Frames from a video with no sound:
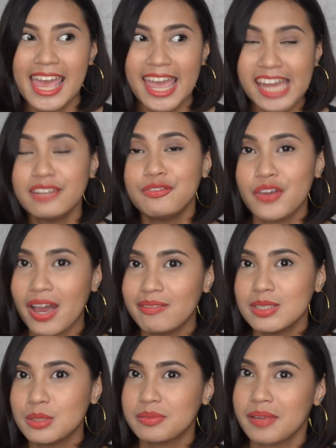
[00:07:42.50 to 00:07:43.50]
And if you
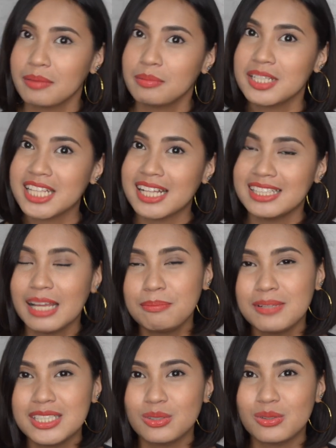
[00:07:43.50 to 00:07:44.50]
haven't subscribed to my channel yet,
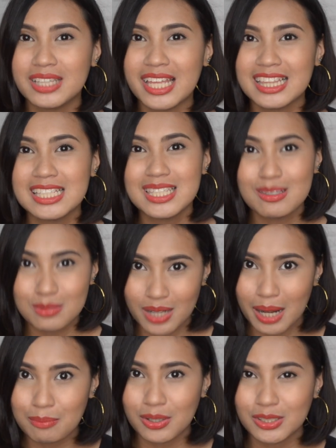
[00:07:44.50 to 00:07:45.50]
please do click the
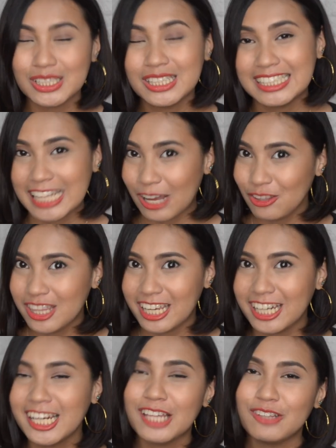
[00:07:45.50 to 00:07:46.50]
subscribe button down
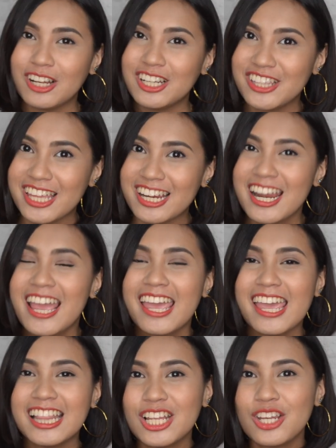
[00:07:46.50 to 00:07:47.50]
there. And while you're there,
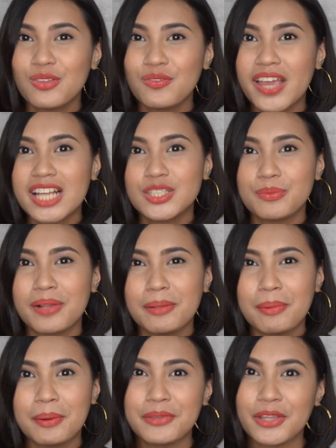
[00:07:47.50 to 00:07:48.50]
hit the notification bell
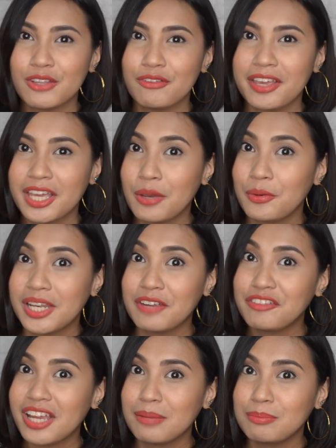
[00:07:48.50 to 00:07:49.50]
para ma-notify kayo whenever
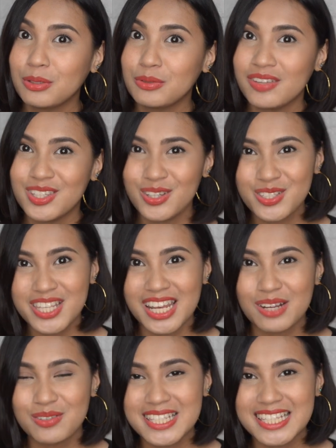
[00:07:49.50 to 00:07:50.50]
I upload videos. And
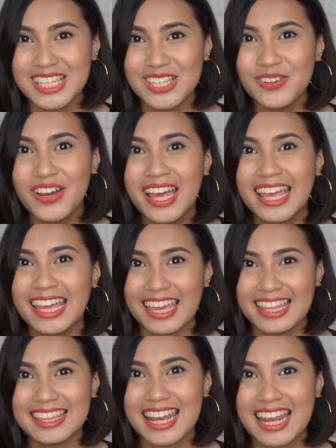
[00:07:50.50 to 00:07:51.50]
I will see you
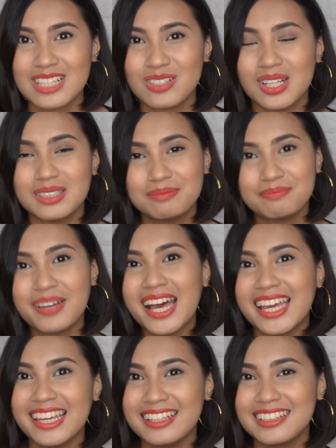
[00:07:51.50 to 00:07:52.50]
in the next one.
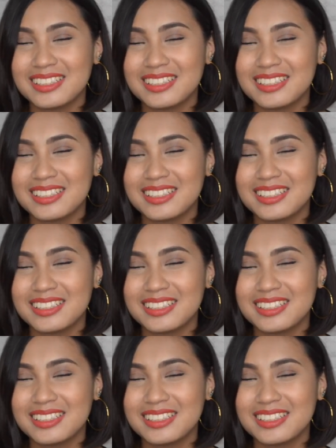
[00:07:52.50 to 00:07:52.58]
Bye!